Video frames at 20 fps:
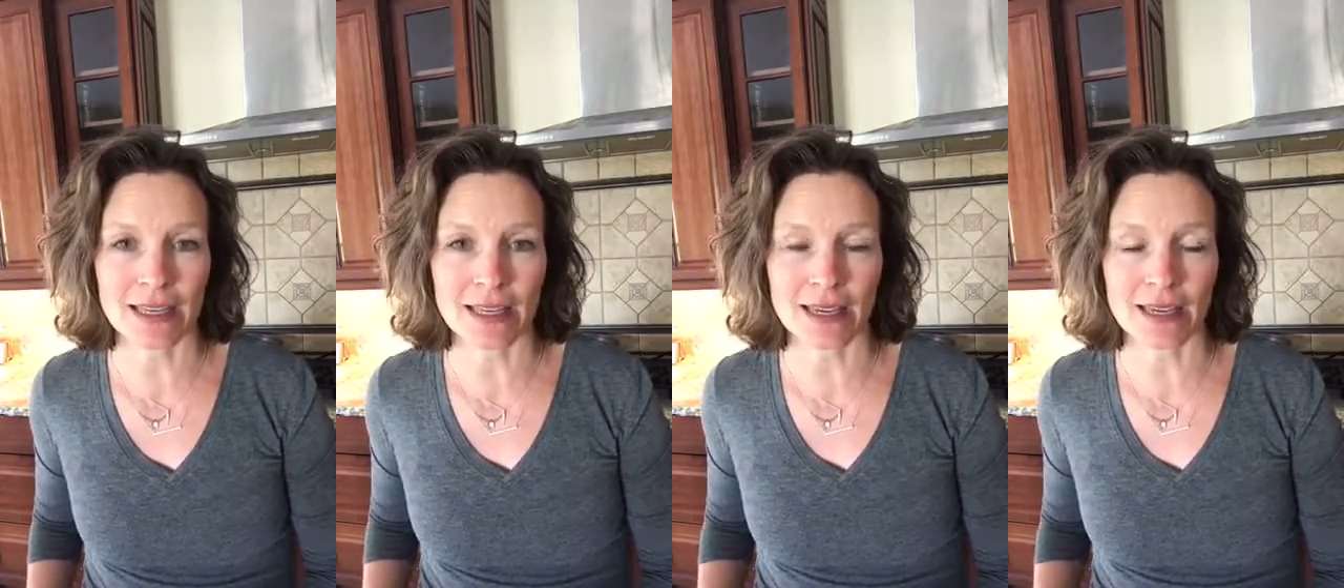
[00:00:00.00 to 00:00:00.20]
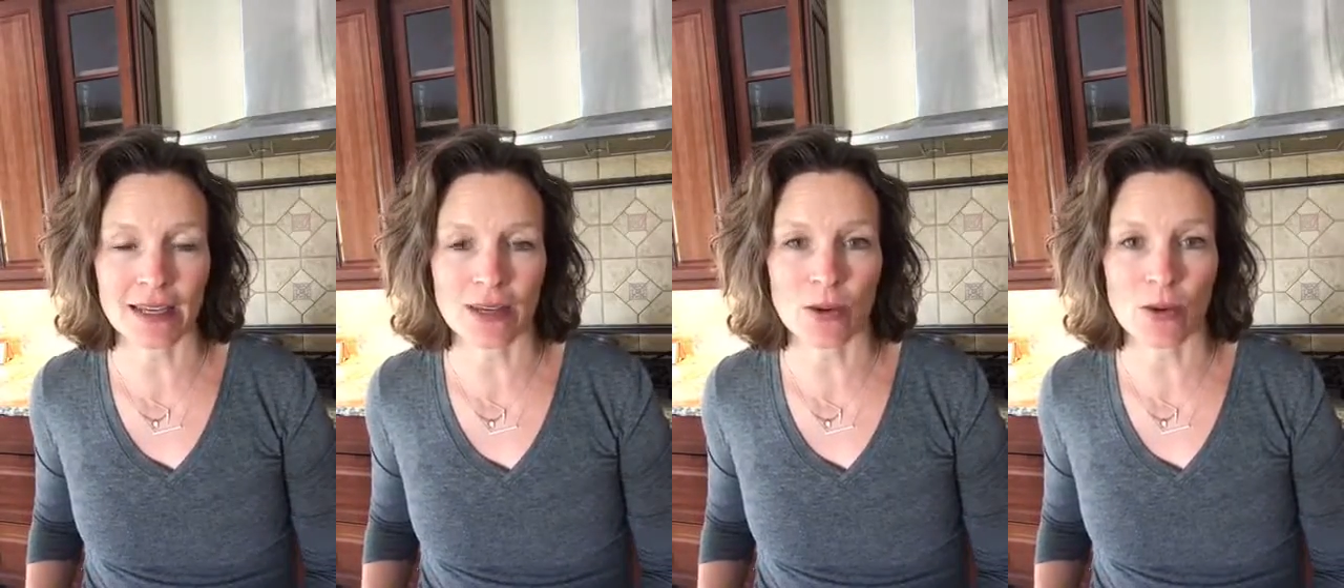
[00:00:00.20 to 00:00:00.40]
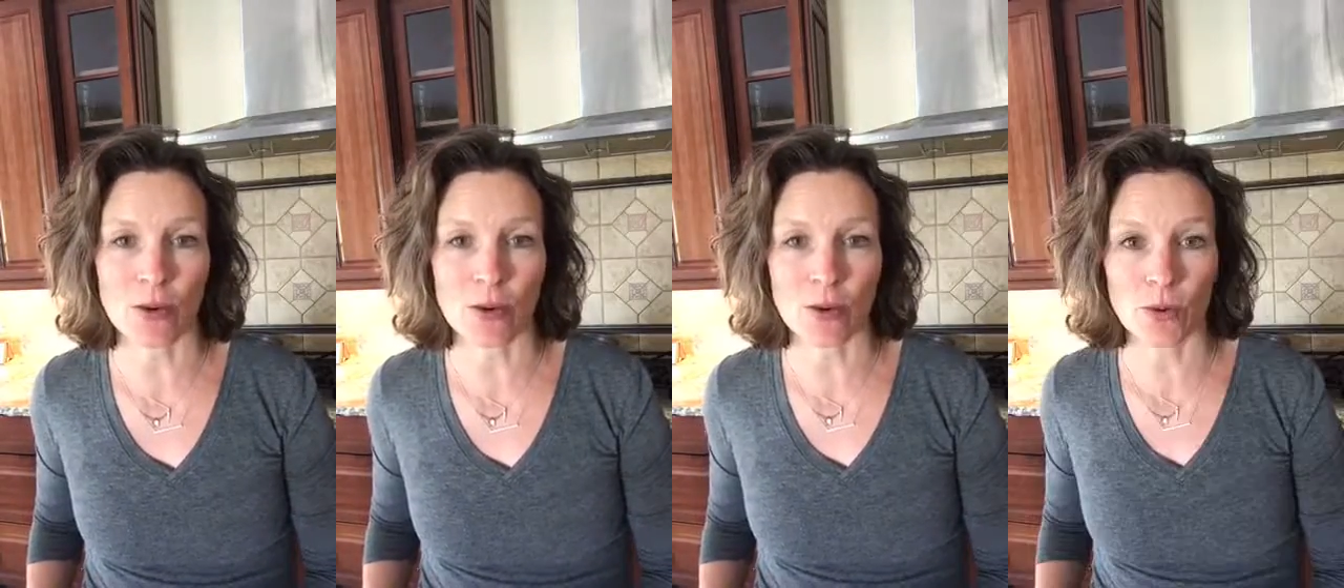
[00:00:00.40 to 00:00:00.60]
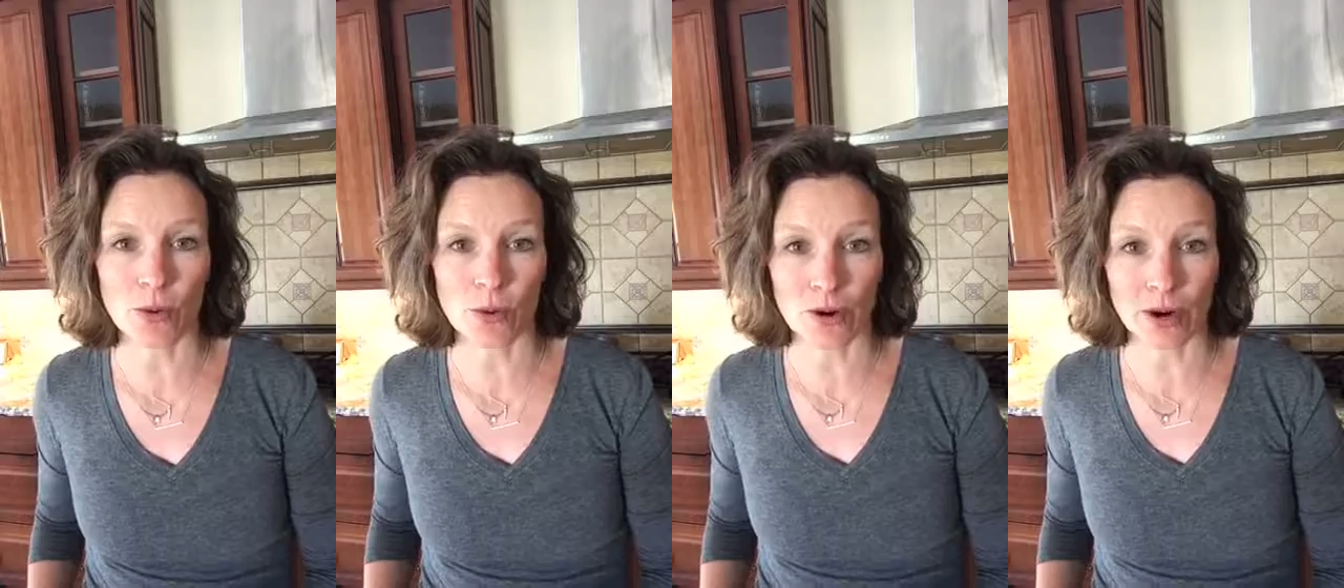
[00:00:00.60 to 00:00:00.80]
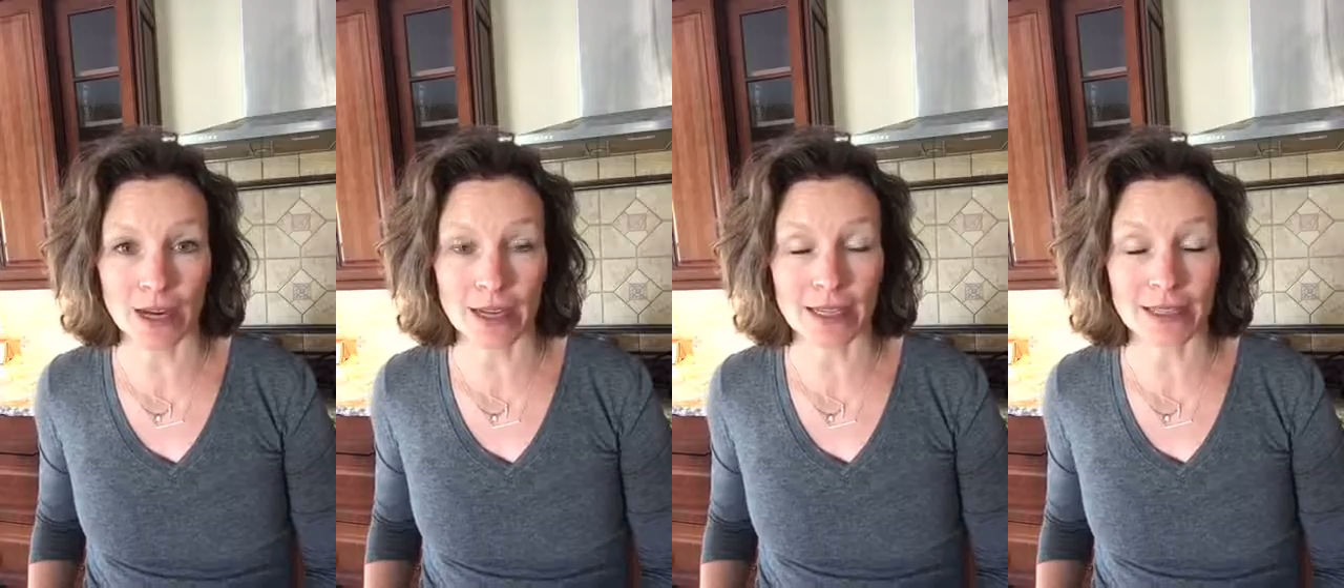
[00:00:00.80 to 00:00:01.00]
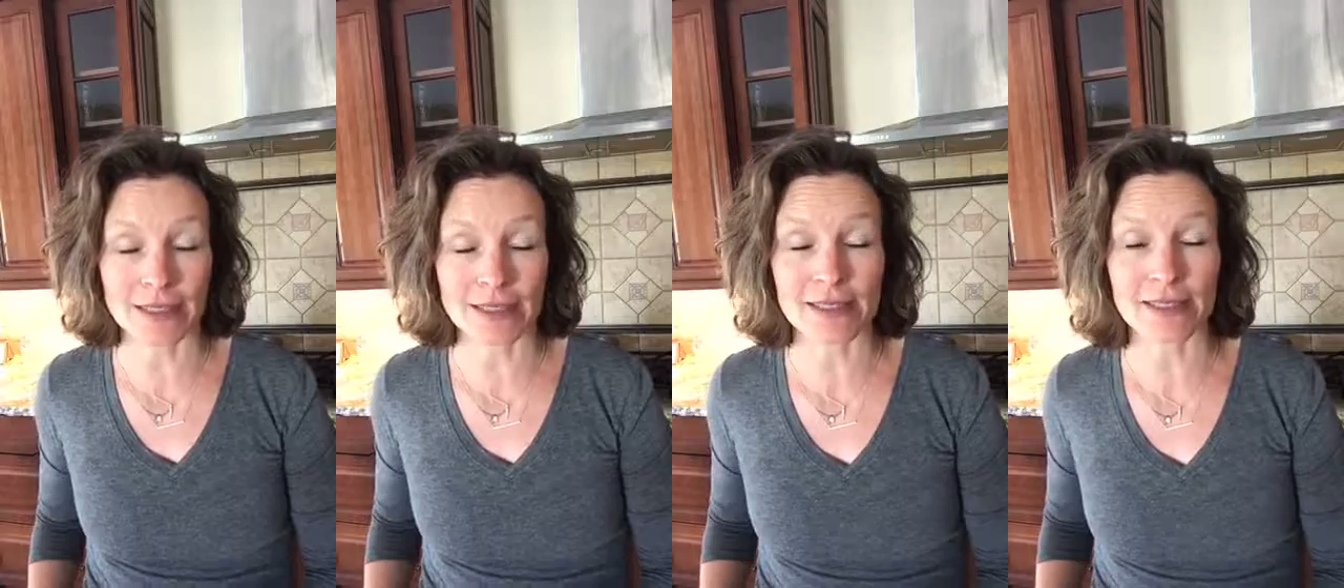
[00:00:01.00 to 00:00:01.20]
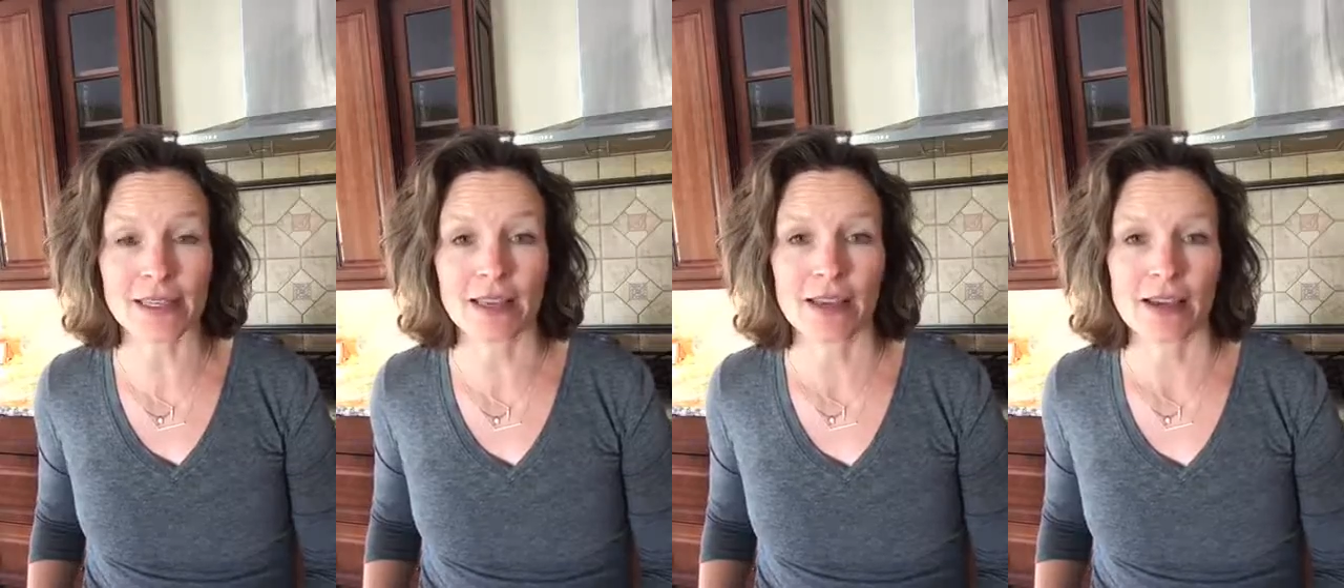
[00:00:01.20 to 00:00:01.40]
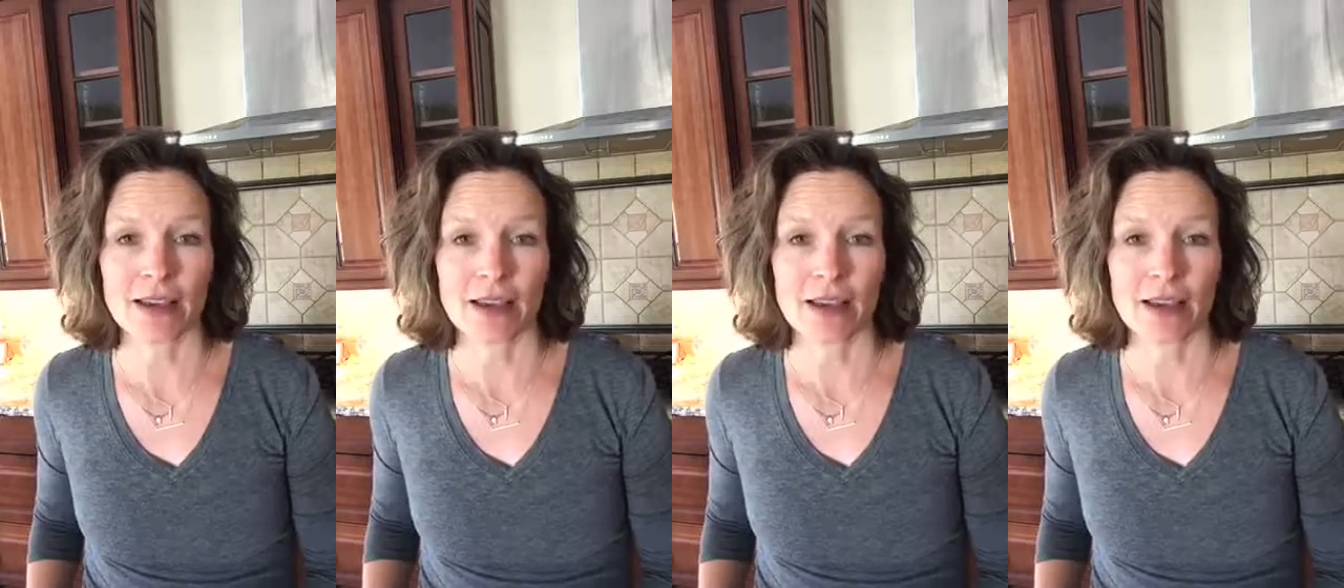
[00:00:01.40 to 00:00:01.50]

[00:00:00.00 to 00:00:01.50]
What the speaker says: and whole grains